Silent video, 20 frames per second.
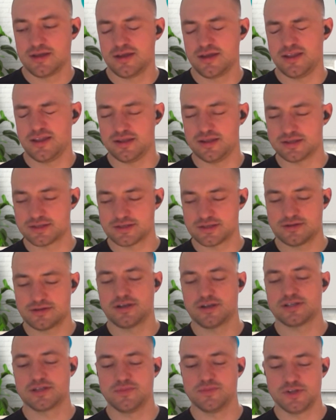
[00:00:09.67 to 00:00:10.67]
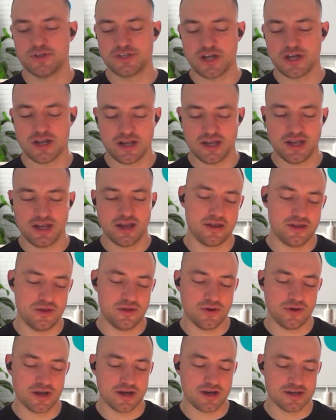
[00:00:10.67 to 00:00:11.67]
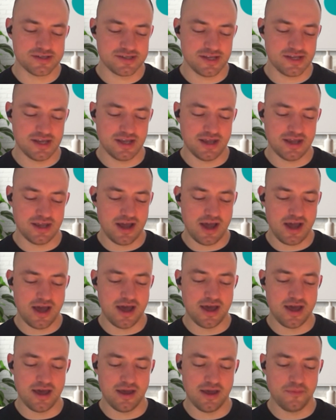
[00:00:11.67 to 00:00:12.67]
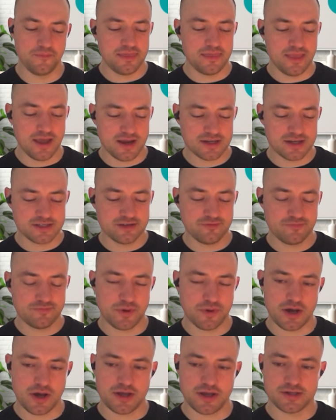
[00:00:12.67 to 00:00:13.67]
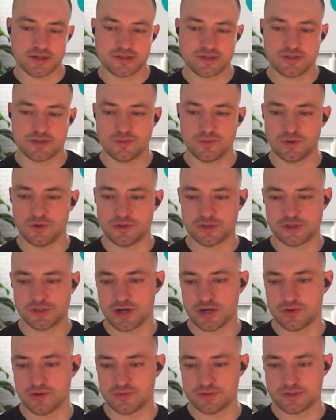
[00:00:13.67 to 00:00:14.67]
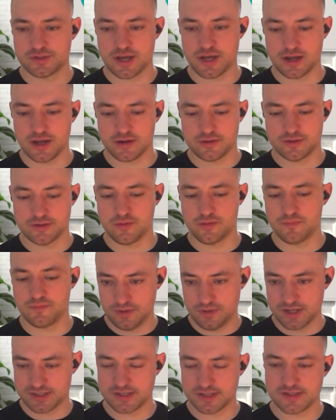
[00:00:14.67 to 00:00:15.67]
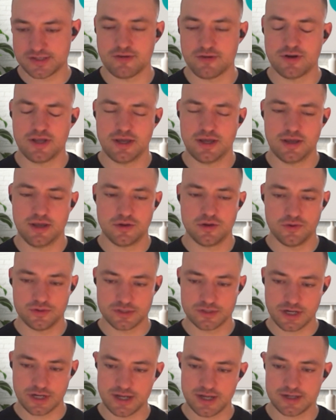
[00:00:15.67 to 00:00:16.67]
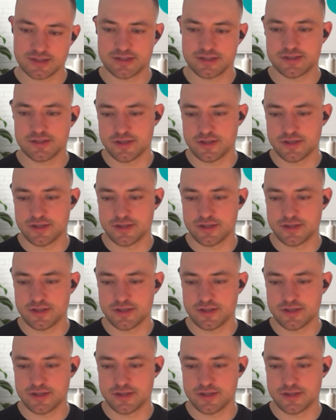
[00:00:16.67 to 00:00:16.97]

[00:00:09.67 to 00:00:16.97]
in this customer journey, you are going to see a negative bias towards channels that don't necessarily cause clicks.